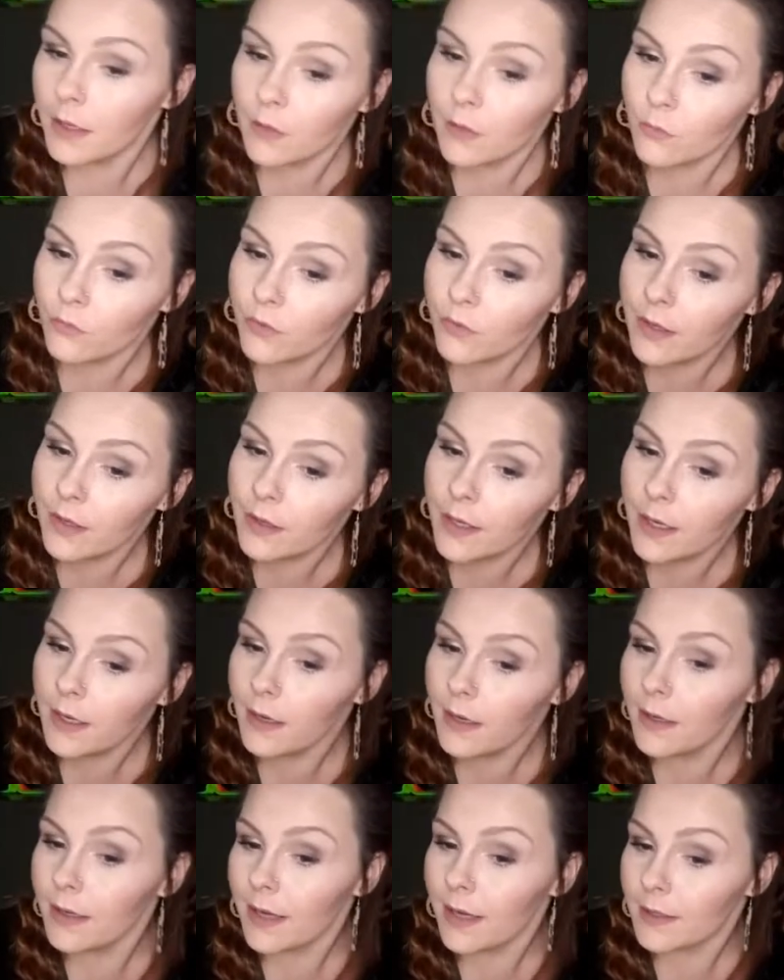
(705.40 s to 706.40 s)
It
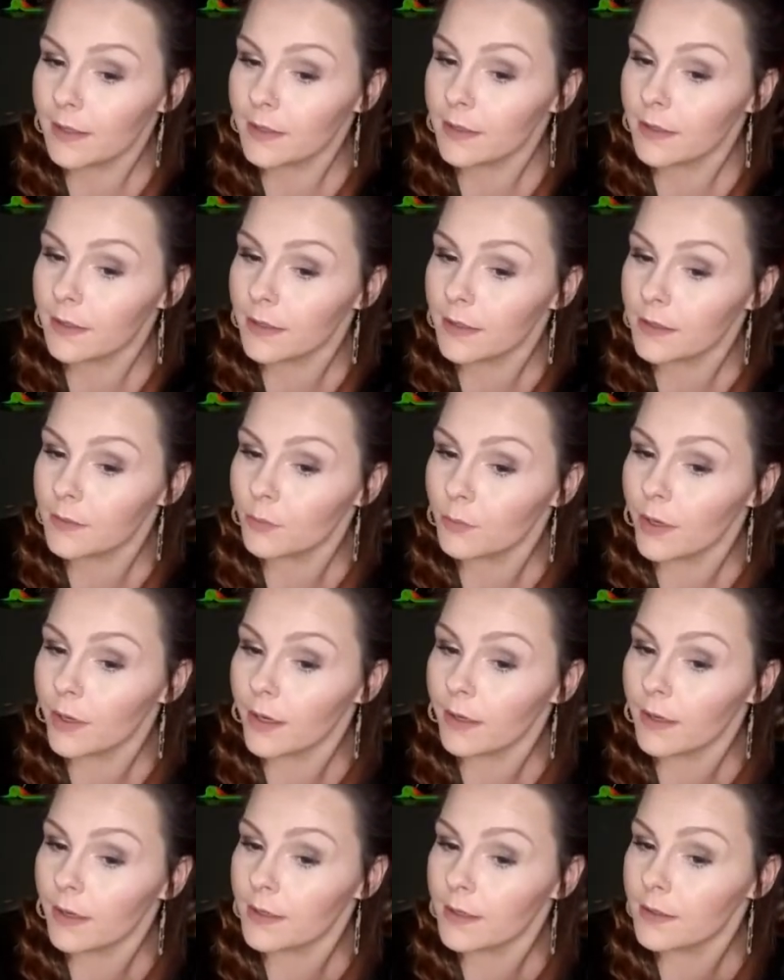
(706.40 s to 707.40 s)
really, yes, it is,
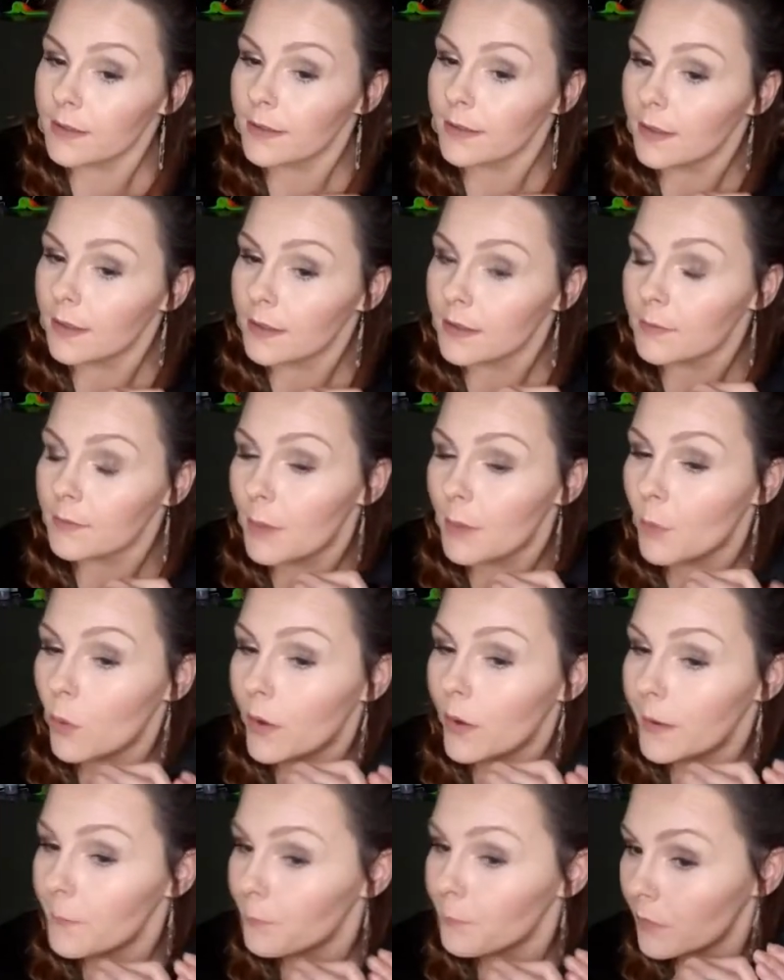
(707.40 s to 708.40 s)
Brady. Yes, it is, my
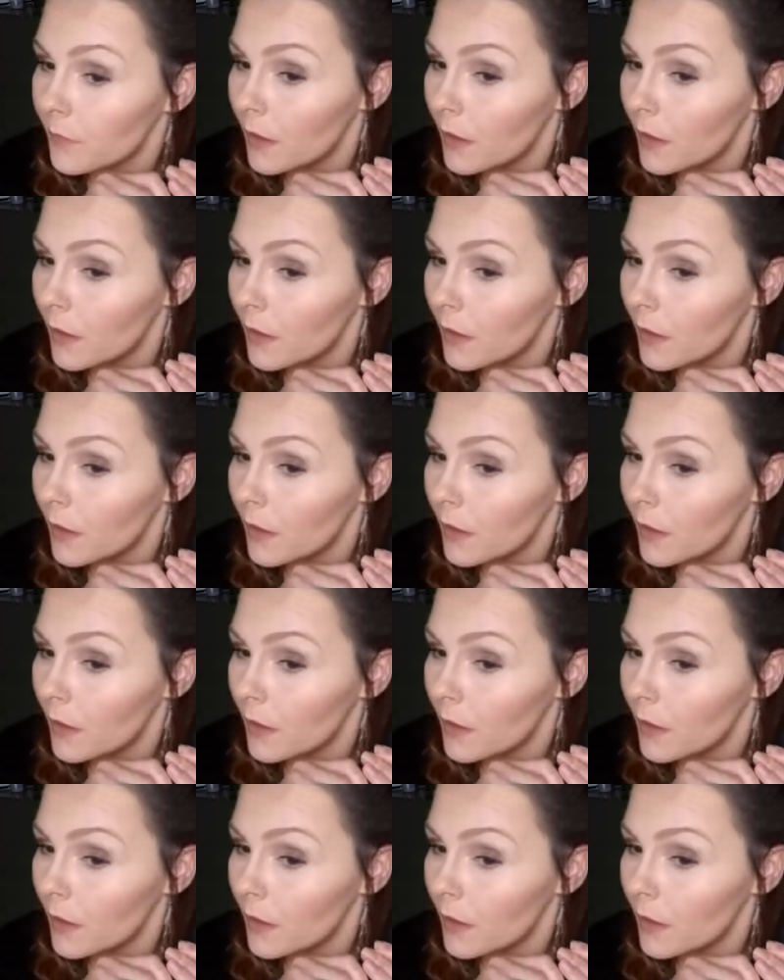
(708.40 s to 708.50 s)
boy.